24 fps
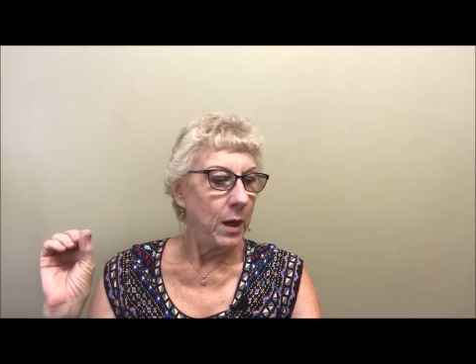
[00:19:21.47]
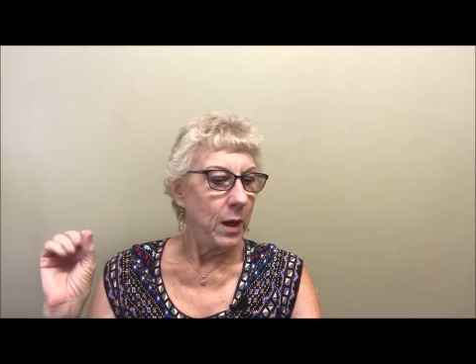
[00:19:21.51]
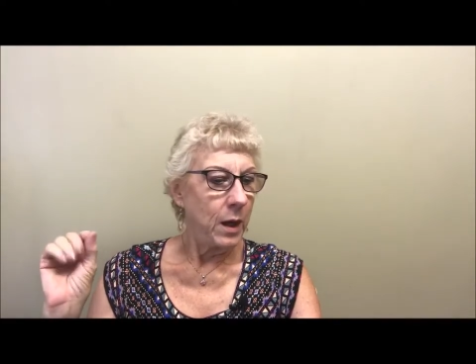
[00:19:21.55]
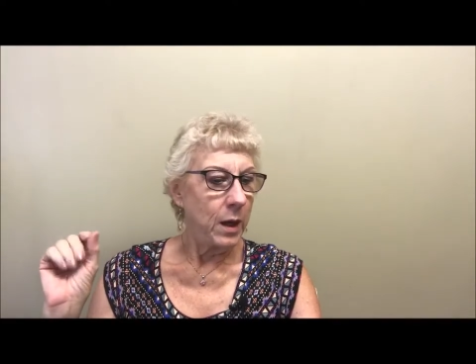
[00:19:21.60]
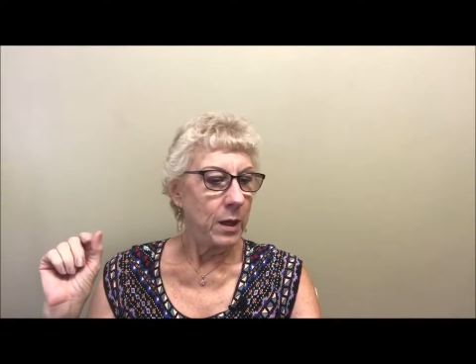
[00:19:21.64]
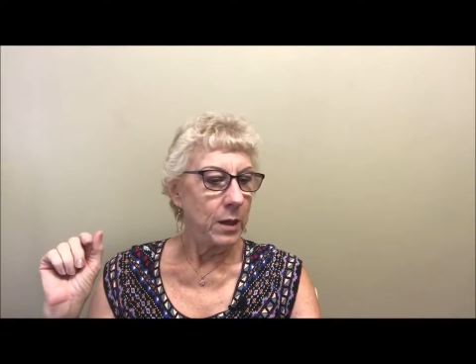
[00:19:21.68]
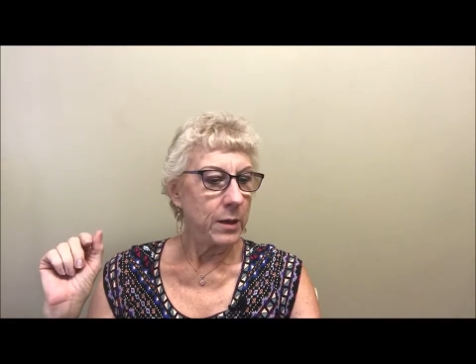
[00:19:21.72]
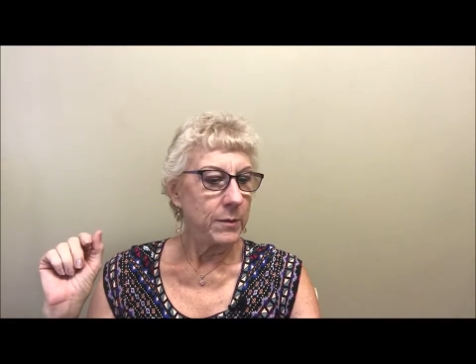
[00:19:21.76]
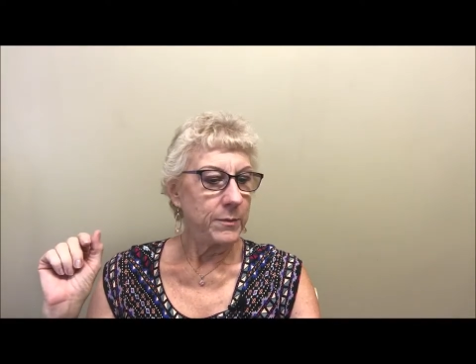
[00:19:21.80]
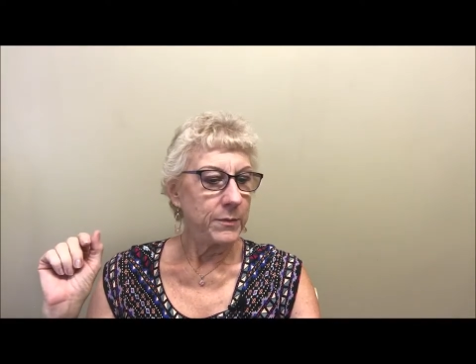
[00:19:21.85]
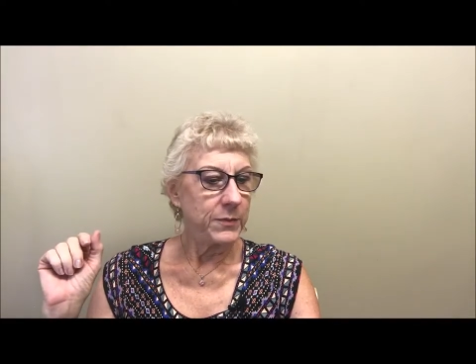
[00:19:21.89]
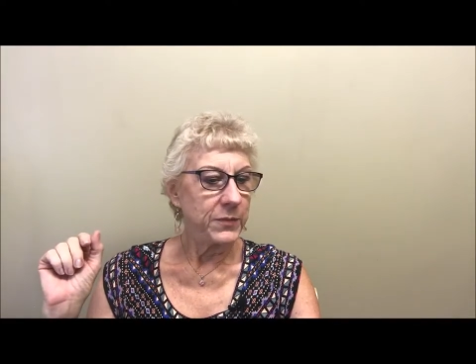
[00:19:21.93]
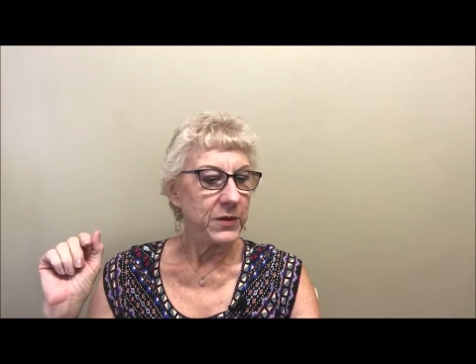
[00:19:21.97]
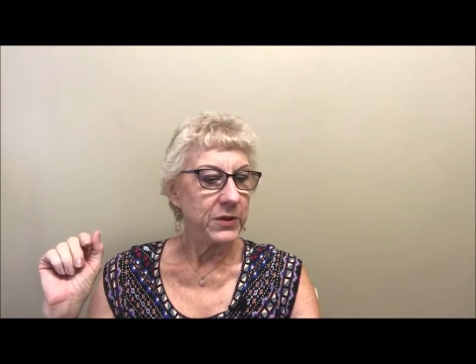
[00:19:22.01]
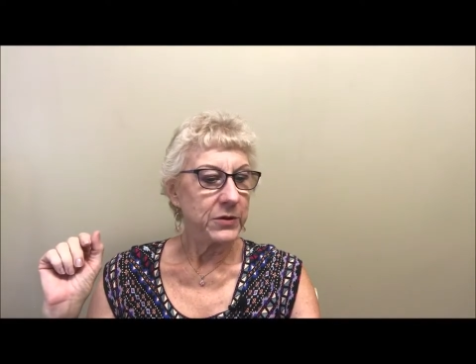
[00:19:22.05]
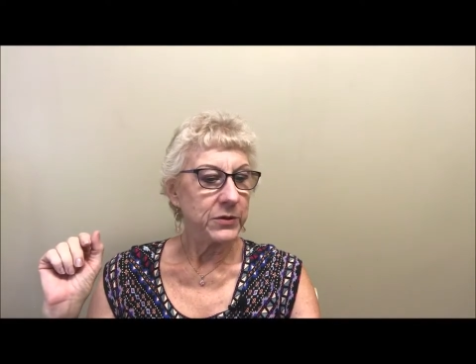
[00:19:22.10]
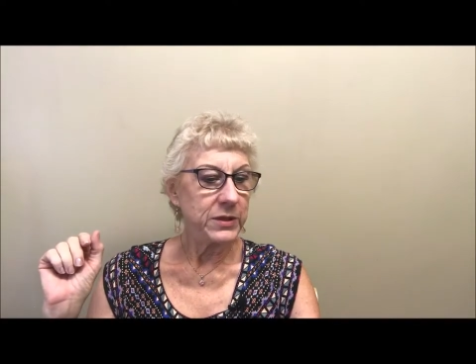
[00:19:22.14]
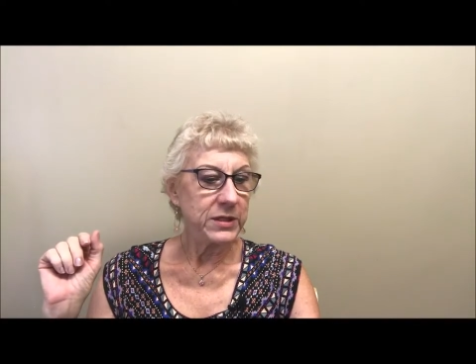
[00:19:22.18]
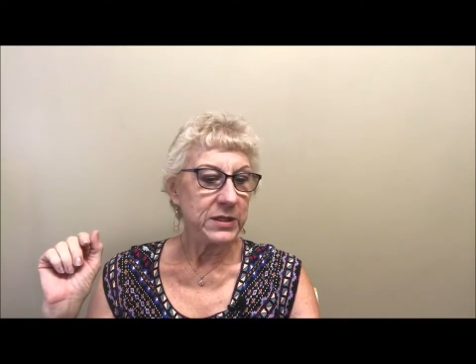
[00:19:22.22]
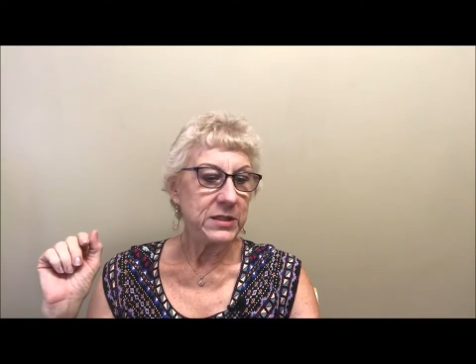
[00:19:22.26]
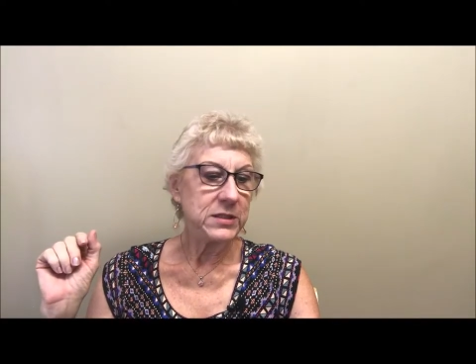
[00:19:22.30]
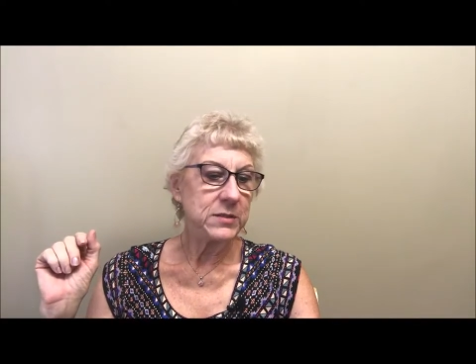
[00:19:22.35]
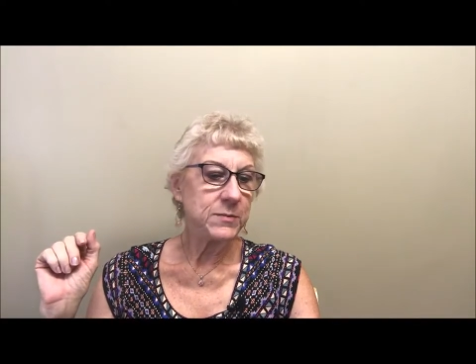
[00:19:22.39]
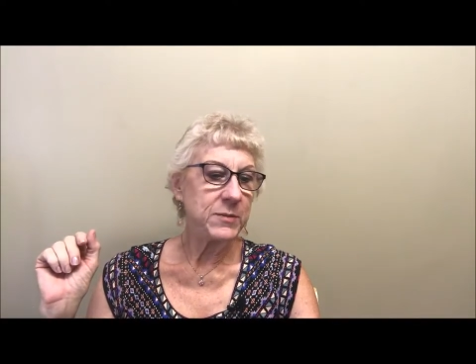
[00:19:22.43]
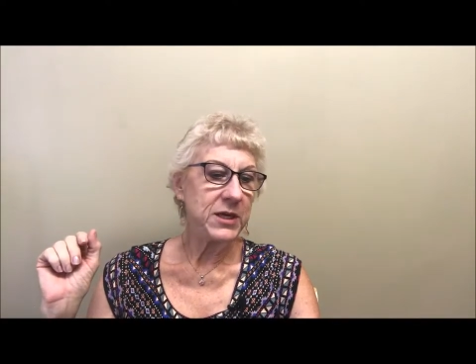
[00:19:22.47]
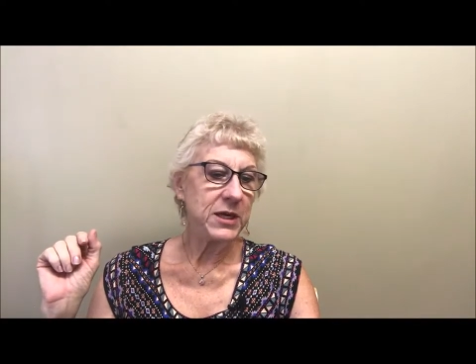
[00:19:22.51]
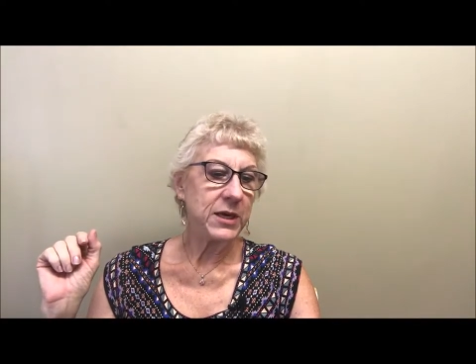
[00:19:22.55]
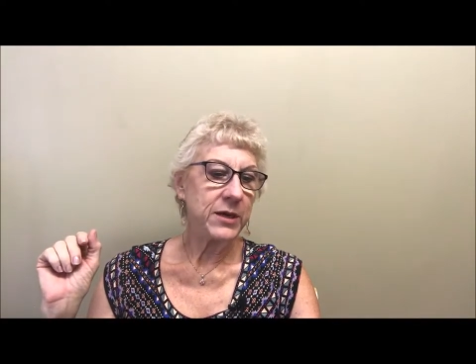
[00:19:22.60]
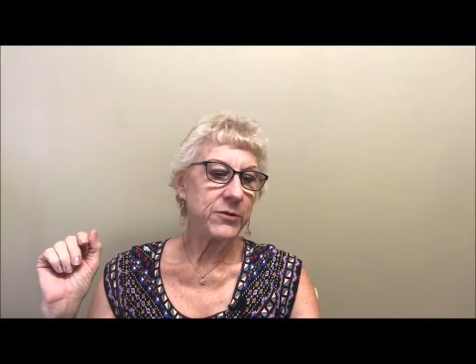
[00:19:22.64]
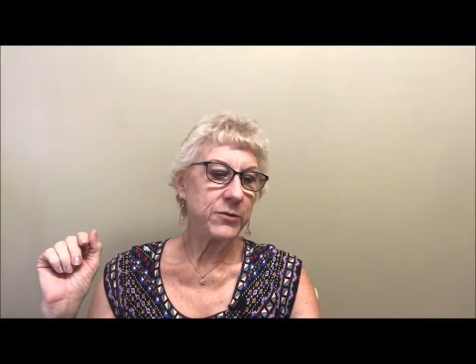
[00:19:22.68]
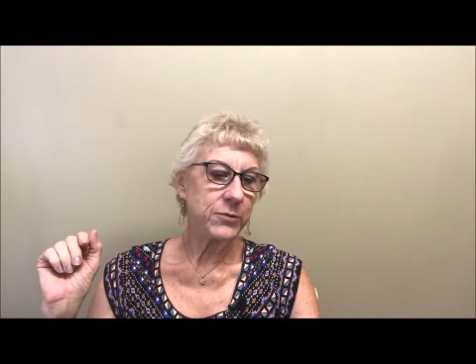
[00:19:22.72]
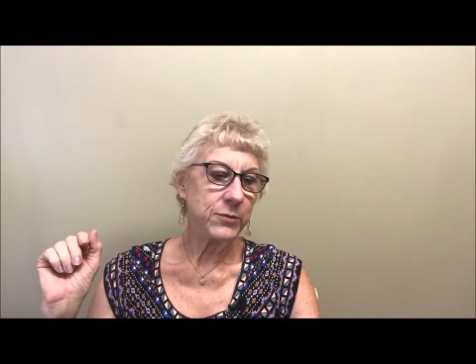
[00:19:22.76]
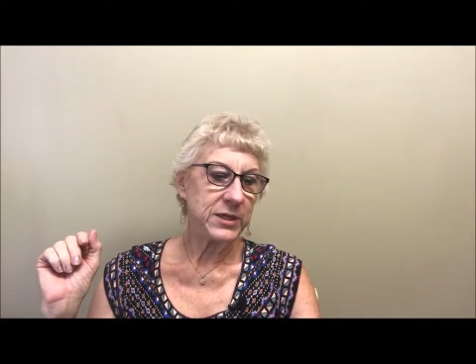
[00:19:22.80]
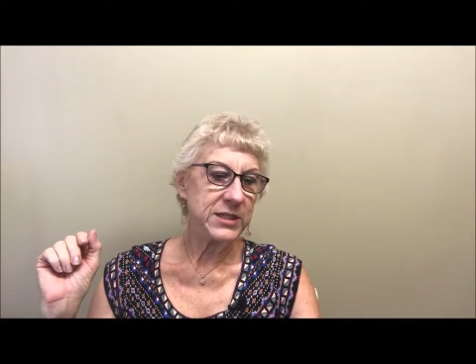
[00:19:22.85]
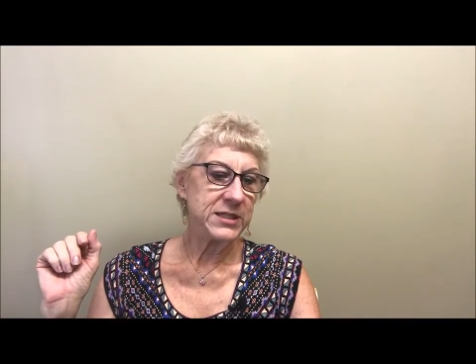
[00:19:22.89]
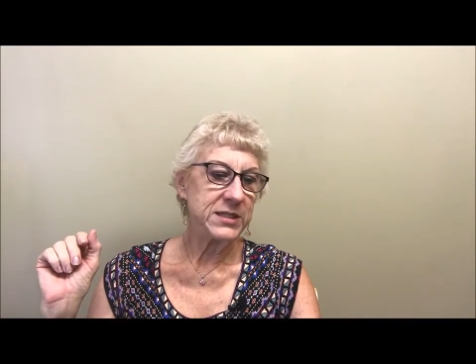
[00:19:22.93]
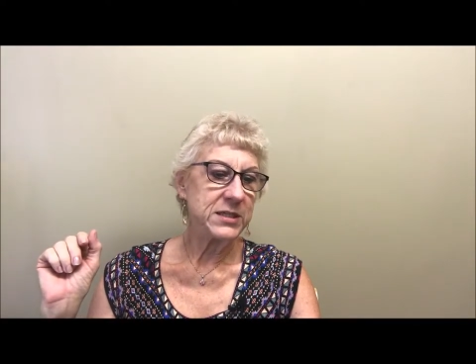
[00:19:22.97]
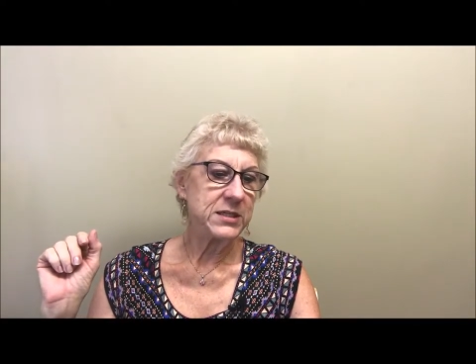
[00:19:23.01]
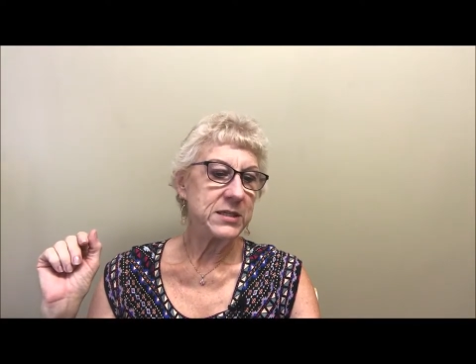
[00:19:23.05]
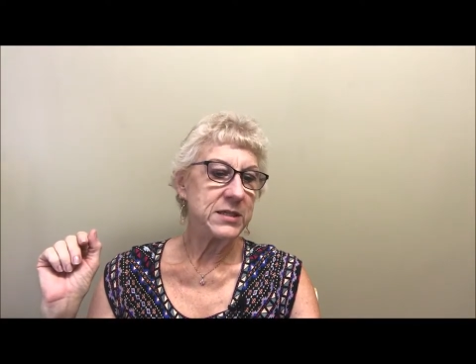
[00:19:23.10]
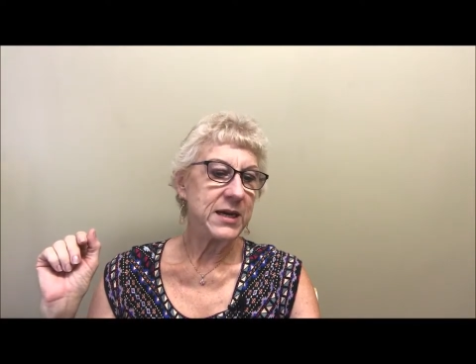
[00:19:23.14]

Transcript: Um, there need to be other ways to